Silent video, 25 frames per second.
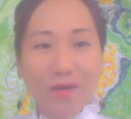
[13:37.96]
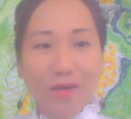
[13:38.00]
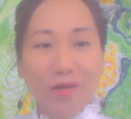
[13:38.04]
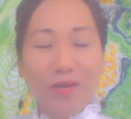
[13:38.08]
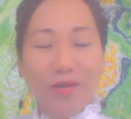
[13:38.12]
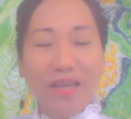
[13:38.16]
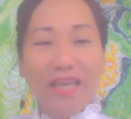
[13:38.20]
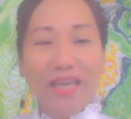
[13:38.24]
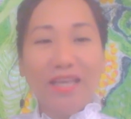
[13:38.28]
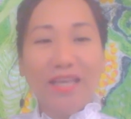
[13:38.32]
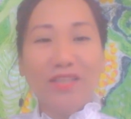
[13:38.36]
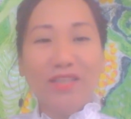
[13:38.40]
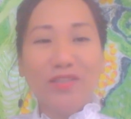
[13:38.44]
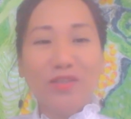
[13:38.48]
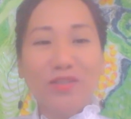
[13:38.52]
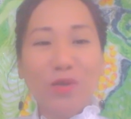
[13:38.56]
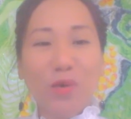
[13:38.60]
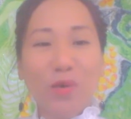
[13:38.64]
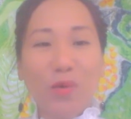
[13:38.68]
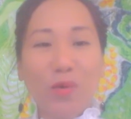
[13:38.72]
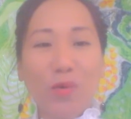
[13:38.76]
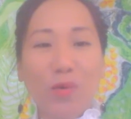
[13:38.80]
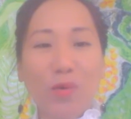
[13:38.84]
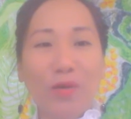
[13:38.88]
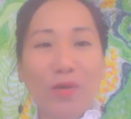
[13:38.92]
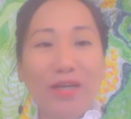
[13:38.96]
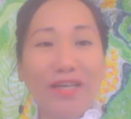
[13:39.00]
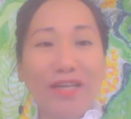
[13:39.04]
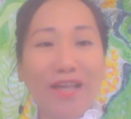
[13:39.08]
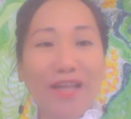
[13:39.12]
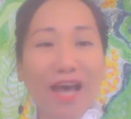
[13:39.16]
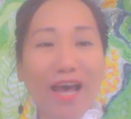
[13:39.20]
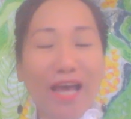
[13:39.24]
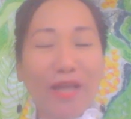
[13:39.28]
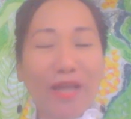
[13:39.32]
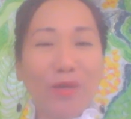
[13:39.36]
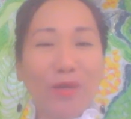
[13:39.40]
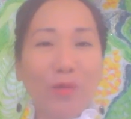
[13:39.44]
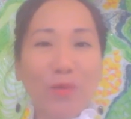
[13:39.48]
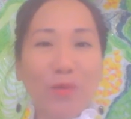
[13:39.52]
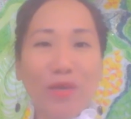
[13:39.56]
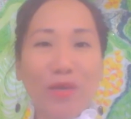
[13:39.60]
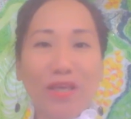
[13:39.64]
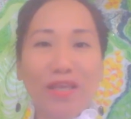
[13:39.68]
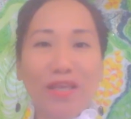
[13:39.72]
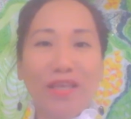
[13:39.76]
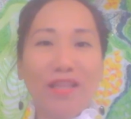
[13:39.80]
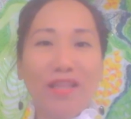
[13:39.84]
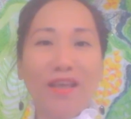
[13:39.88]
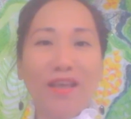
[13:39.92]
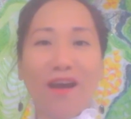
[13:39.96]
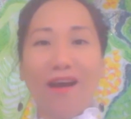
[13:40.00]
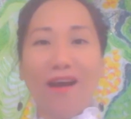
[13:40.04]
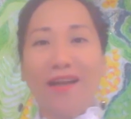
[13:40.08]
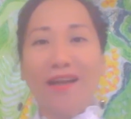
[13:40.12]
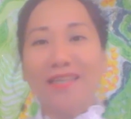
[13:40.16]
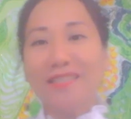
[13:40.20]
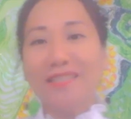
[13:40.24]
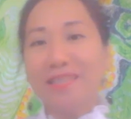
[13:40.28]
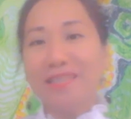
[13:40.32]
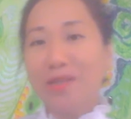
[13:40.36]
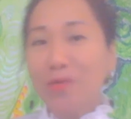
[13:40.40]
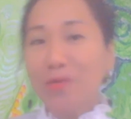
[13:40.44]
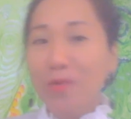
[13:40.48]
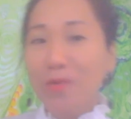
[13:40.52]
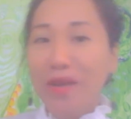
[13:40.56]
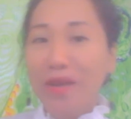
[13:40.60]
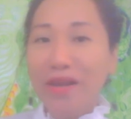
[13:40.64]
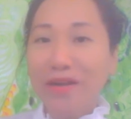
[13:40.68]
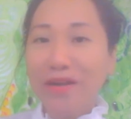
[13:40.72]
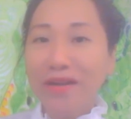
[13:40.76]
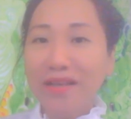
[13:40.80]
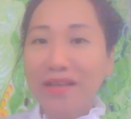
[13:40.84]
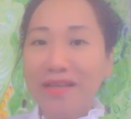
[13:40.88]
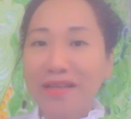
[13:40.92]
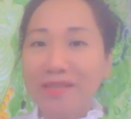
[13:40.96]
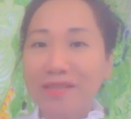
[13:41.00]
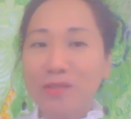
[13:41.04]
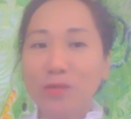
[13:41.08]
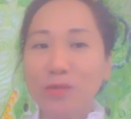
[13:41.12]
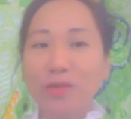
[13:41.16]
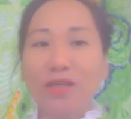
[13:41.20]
Okay, so we're done with the arts and awareness,